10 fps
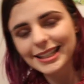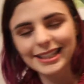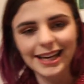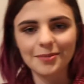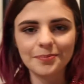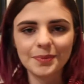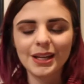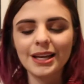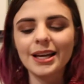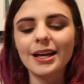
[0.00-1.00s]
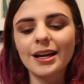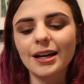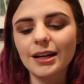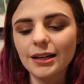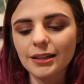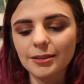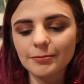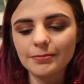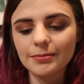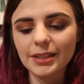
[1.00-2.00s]
Yeah,
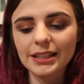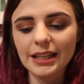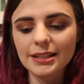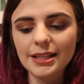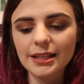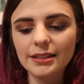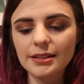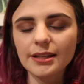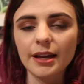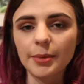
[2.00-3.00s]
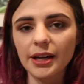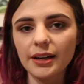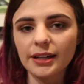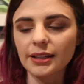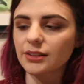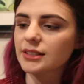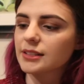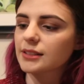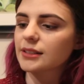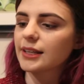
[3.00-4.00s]
and that's his antibiotic. It
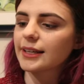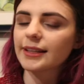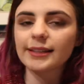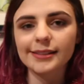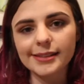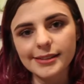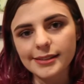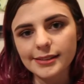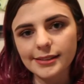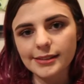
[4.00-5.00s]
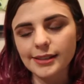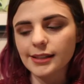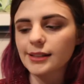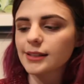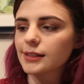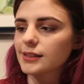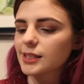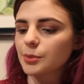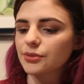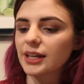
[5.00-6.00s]
looks like this,
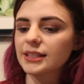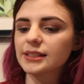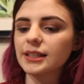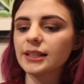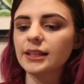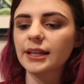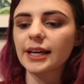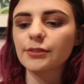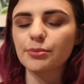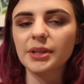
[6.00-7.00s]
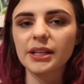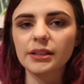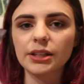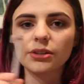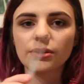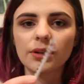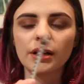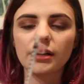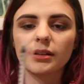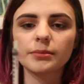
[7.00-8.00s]
ciprofloxacin, and they gave me a little
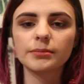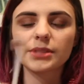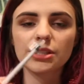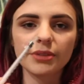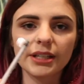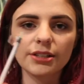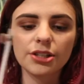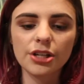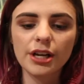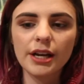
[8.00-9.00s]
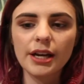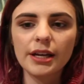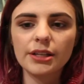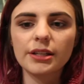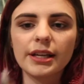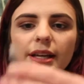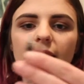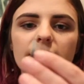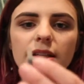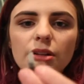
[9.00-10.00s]
syringe, and it
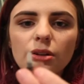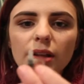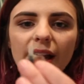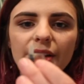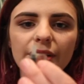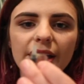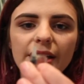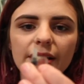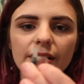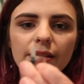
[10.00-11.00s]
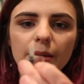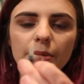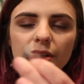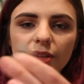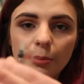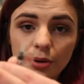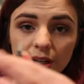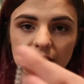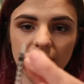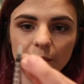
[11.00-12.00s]
has a little line right here. They put
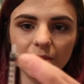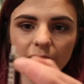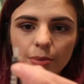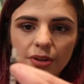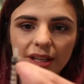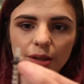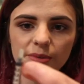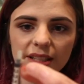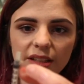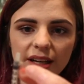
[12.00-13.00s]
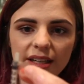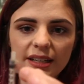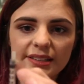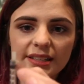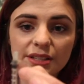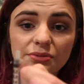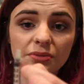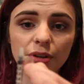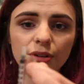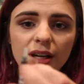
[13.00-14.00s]
a tape, and they put like a red line, and it says
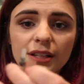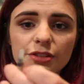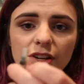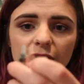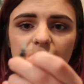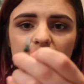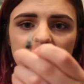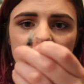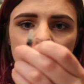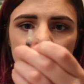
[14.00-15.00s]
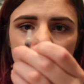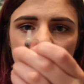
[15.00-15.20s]
fill line, so I would fill it up